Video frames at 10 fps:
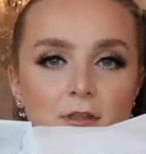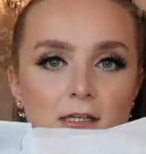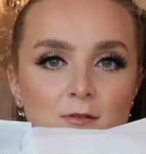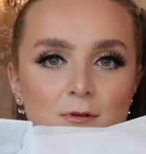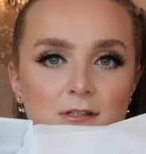
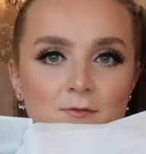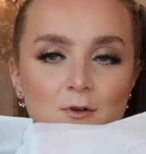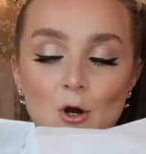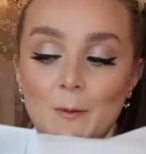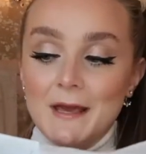these ones have
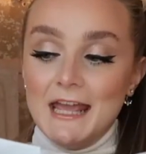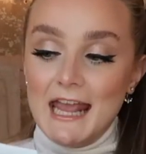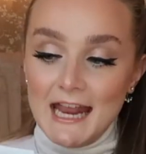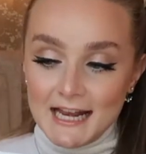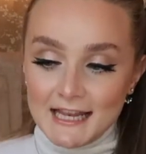come
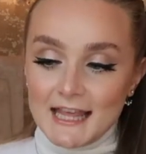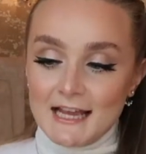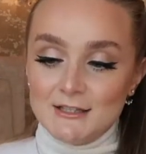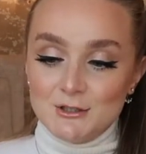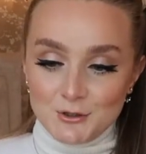in
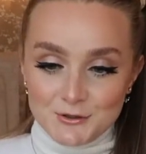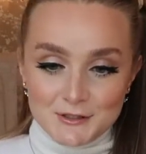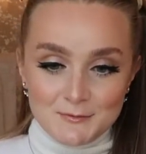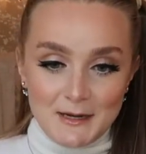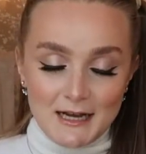their
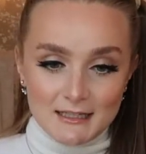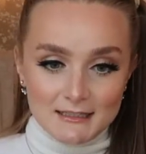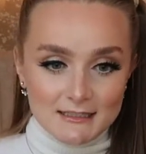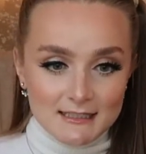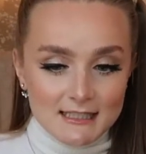dust
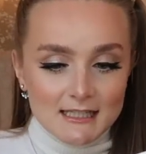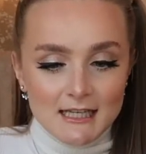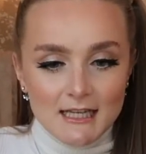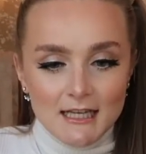bags,